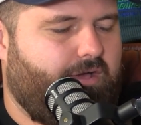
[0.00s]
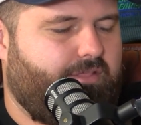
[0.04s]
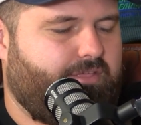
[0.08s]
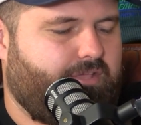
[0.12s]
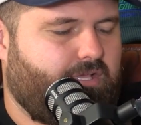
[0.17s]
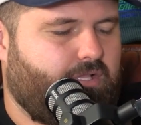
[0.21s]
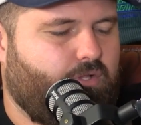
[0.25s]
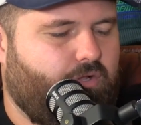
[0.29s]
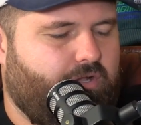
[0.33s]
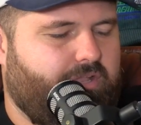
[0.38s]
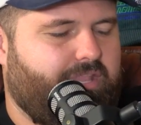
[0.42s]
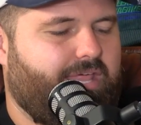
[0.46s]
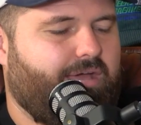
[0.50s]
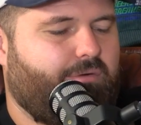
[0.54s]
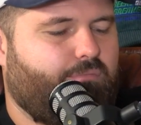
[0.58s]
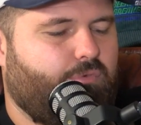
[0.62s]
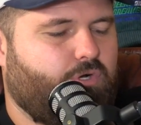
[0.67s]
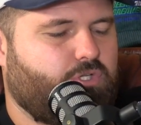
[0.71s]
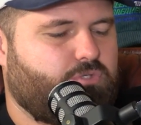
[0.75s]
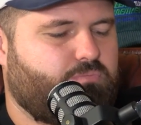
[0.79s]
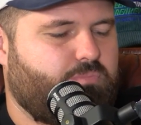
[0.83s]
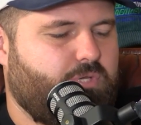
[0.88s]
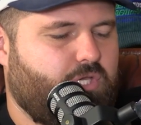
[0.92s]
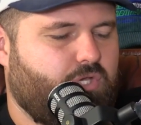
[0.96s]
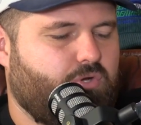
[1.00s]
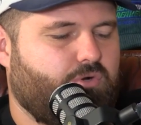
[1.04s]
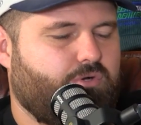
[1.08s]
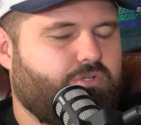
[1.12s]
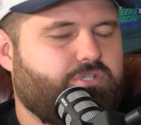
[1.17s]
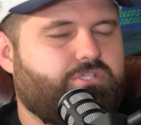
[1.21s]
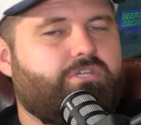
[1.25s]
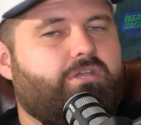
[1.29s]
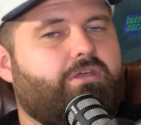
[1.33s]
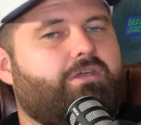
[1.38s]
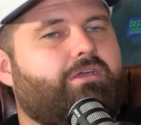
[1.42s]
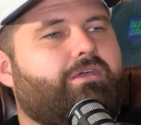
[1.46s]
I think a lot of that was
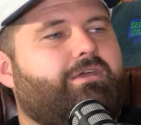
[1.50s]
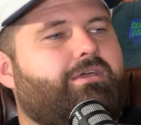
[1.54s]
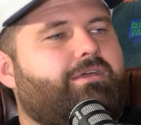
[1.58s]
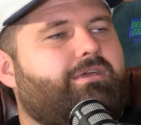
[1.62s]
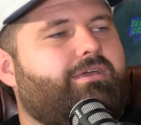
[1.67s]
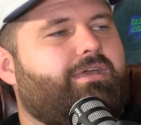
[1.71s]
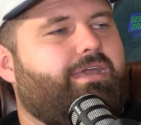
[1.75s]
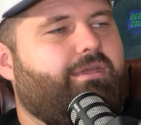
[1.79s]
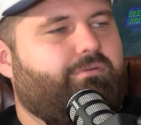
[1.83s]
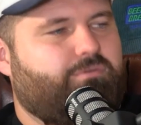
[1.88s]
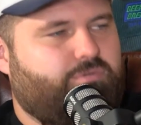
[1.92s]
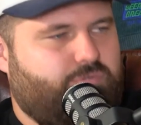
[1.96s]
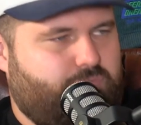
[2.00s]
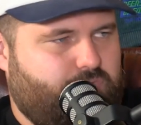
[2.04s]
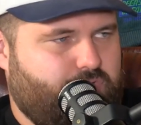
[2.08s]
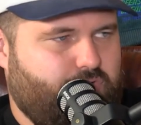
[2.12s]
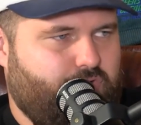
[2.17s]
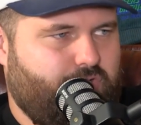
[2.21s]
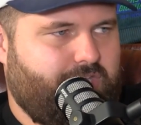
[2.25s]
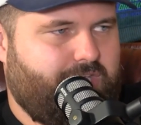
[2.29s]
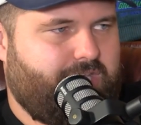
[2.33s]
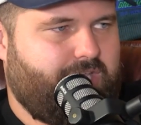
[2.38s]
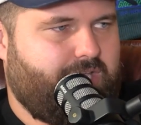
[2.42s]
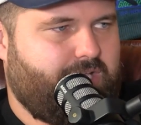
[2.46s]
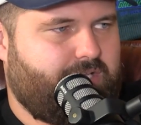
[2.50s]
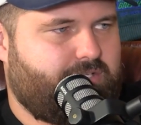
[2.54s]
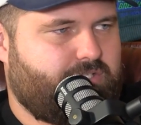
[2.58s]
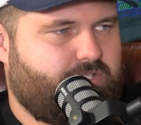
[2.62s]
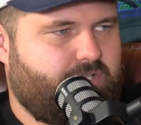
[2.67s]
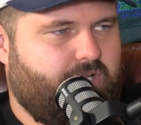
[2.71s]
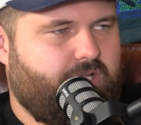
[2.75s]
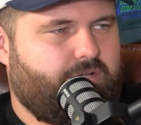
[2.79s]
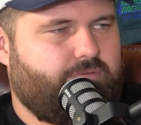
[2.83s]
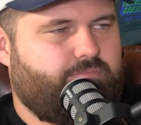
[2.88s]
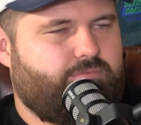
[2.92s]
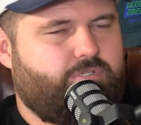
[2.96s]
because he was returning kicks.
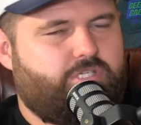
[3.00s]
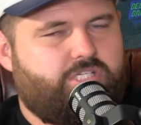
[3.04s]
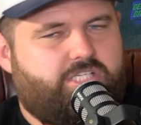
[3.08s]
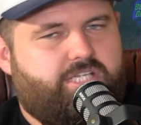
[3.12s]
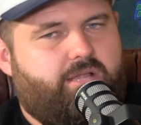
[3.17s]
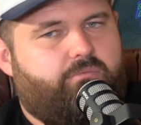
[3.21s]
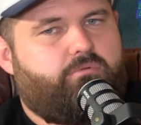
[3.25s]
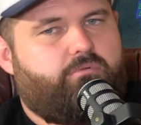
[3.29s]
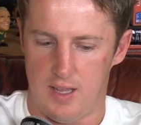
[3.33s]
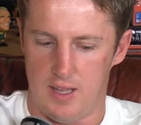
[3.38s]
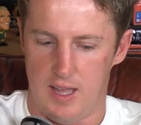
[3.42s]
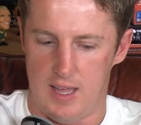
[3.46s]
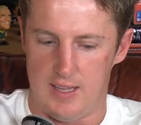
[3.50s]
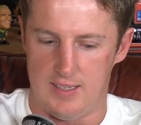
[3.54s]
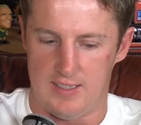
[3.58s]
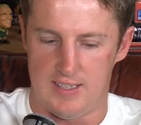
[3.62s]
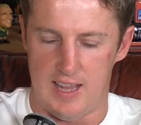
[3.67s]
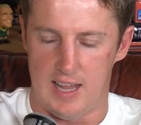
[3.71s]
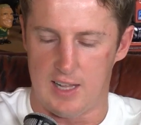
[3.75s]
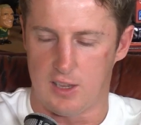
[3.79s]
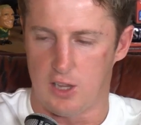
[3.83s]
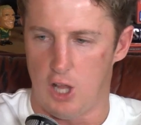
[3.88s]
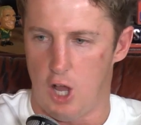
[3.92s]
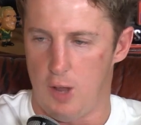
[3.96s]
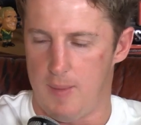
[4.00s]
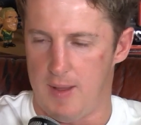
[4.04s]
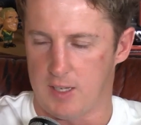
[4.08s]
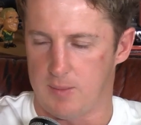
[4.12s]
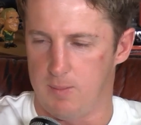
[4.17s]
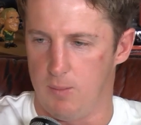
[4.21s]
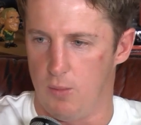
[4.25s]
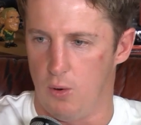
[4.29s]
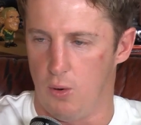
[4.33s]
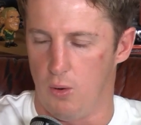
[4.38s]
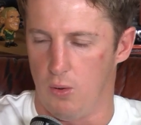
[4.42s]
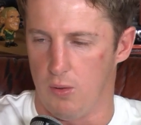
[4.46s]
And so just something to of. And Zach Lomax,
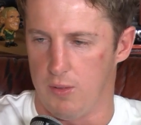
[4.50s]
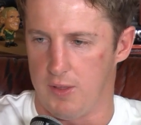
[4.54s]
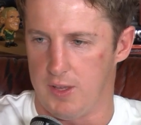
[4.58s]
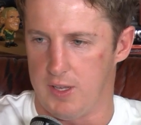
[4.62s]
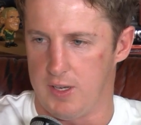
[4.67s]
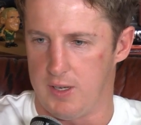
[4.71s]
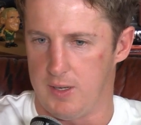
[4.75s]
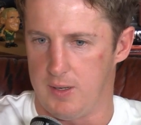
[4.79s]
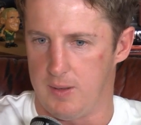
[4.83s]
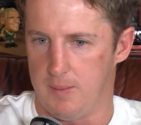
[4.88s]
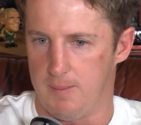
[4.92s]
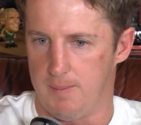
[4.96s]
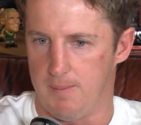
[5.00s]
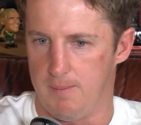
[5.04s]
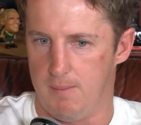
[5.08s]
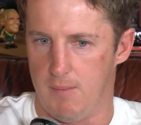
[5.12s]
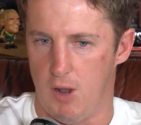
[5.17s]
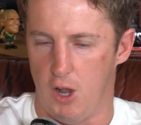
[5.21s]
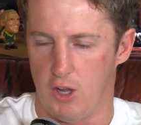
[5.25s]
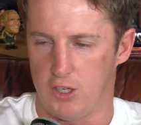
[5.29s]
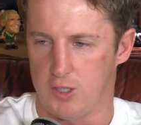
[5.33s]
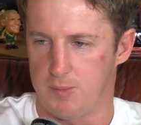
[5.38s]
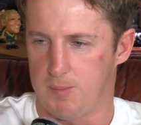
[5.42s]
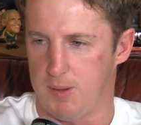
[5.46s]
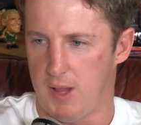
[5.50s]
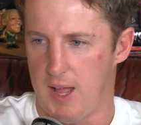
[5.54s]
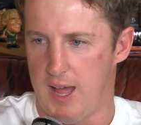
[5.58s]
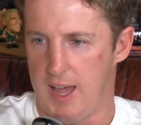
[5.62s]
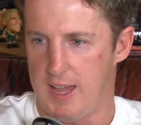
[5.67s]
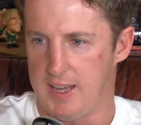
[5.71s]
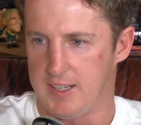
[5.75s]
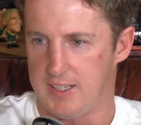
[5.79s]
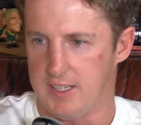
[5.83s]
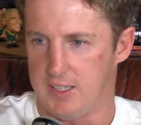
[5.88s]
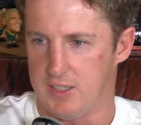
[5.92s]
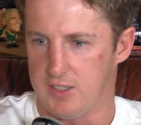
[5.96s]
more than most
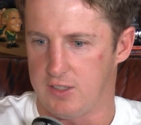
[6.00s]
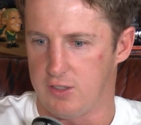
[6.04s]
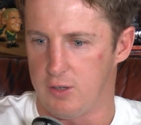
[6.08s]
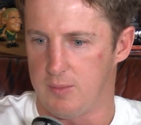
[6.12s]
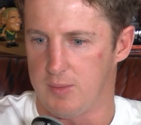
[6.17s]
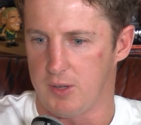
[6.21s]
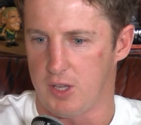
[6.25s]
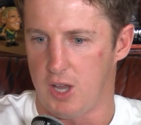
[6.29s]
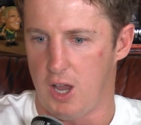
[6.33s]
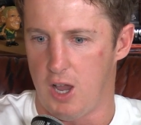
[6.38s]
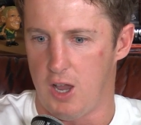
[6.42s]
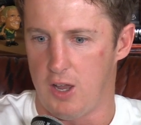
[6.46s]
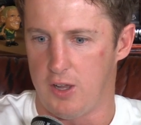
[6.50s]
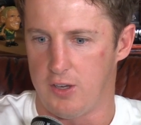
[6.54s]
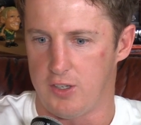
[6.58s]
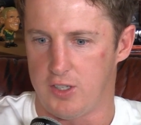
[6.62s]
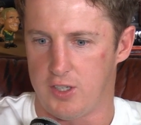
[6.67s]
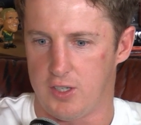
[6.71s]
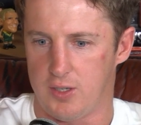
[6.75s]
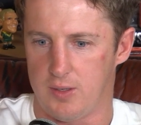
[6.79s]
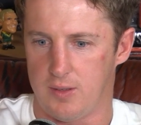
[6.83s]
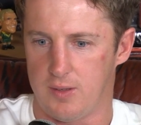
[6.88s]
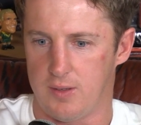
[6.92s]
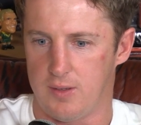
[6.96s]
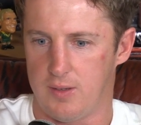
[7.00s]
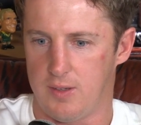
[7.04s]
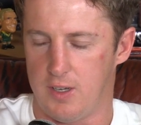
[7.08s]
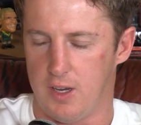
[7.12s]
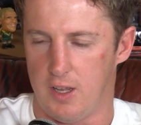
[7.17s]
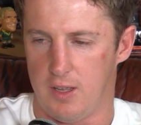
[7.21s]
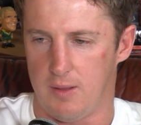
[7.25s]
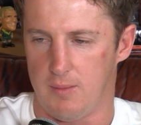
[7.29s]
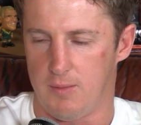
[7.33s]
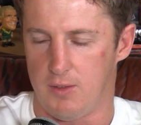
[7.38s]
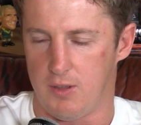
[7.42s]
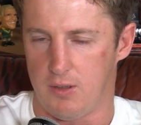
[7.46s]
players in Supercoach,
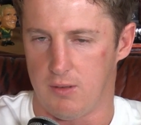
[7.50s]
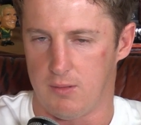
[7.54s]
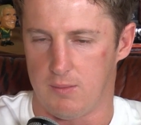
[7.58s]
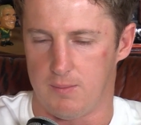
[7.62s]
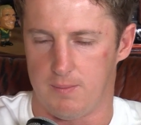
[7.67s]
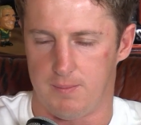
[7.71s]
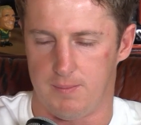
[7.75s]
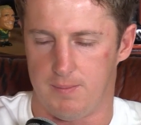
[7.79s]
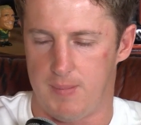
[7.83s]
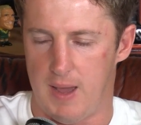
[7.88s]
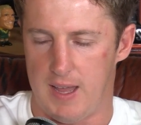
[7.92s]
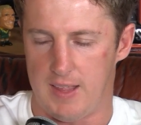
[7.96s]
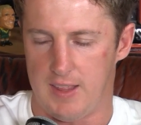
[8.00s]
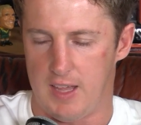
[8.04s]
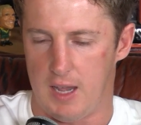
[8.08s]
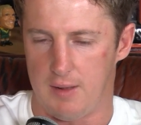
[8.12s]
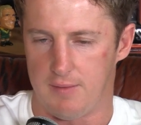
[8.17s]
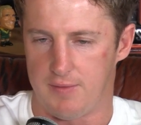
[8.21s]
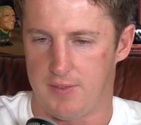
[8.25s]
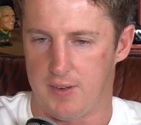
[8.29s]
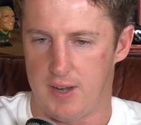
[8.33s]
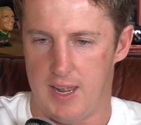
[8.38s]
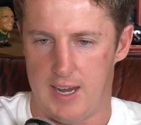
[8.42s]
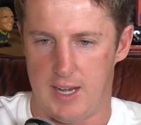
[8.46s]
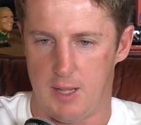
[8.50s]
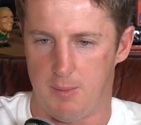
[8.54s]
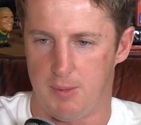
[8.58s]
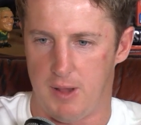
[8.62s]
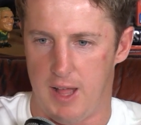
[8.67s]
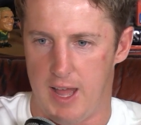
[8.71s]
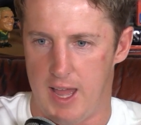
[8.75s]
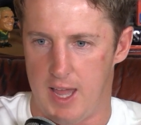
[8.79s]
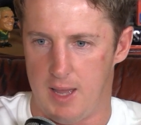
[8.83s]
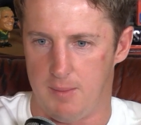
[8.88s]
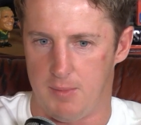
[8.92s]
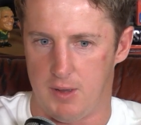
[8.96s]
you could make the argument for any
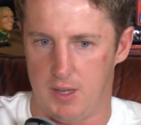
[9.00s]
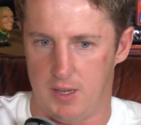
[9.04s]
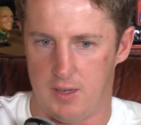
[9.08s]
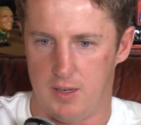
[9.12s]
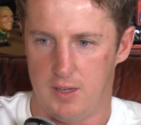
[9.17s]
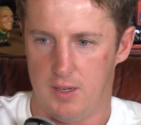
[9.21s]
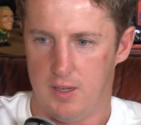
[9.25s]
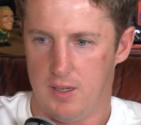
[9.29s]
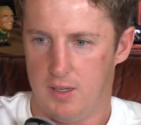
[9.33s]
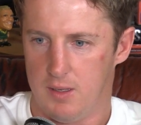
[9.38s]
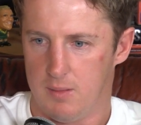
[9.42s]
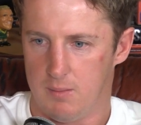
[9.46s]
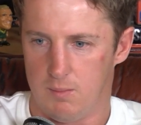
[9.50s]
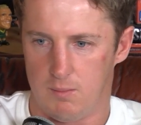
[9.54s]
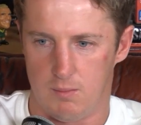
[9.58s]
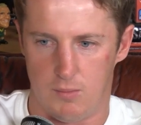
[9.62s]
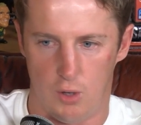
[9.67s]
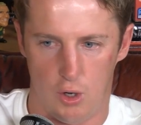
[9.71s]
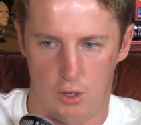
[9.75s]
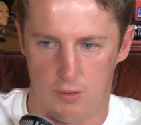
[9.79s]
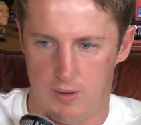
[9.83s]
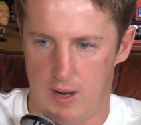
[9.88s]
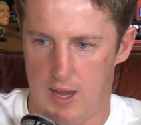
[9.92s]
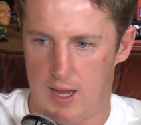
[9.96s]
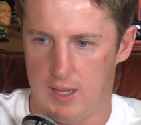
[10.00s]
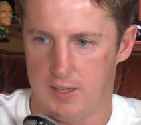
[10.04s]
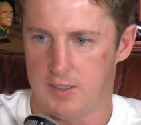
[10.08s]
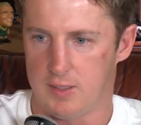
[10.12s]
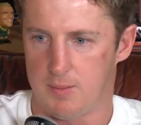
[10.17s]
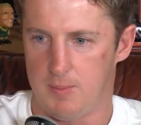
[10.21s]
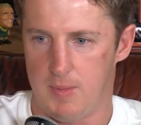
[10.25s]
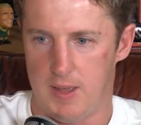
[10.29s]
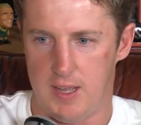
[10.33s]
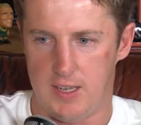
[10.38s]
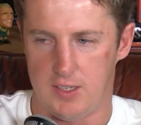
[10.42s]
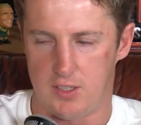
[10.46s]
player, but more
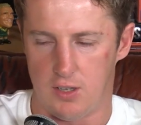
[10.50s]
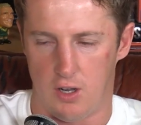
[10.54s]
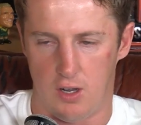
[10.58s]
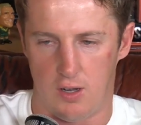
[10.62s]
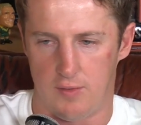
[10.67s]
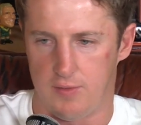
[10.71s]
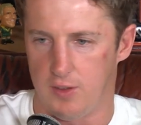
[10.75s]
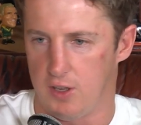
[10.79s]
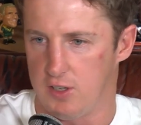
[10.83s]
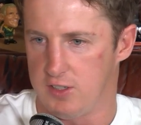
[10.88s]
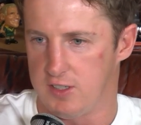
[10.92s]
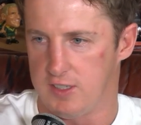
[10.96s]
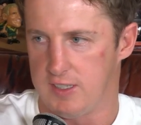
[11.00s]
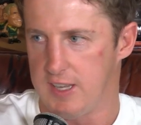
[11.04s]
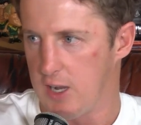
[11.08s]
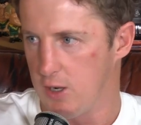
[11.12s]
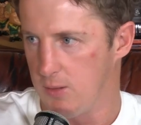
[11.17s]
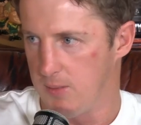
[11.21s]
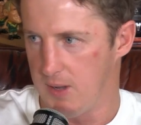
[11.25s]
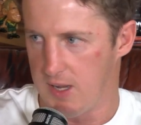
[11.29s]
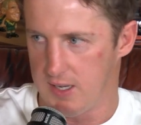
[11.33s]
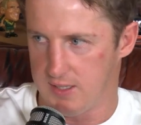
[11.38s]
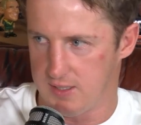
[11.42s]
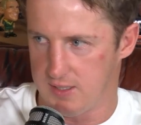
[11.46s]
runs means offloads and tackle busts.